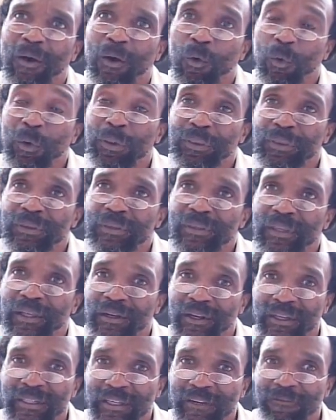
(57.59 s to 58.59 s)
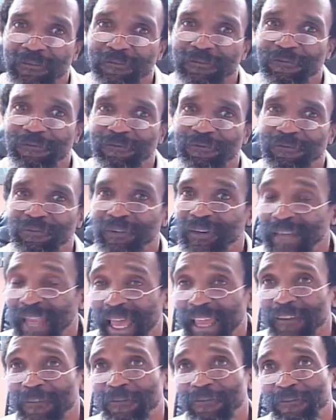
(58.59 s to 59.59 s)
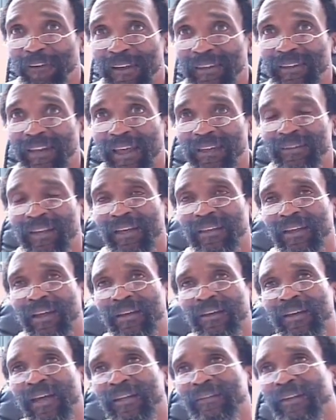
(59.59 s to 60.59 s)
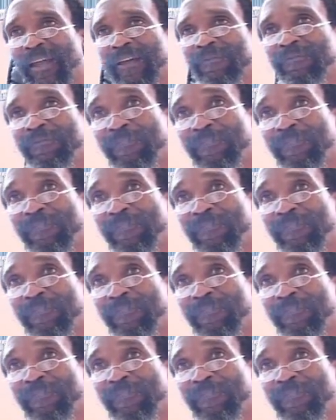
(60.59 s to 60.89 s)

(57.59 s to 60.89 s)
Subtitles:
with a lot of life and